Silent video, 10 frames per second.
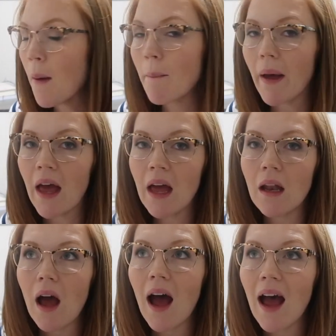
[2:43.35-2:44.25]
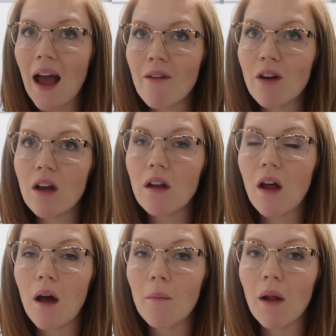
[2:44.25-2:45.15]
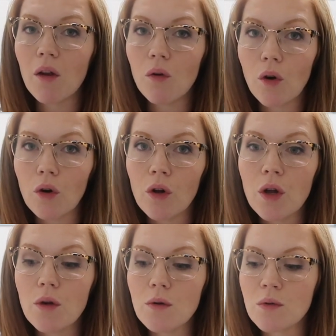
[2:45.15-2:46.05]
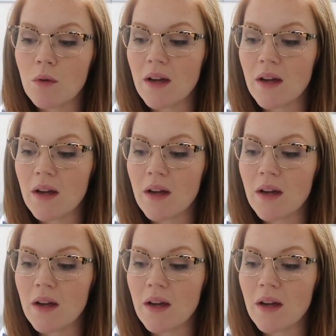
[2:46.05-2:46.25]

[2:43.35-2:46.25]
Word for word: But I have a little girl who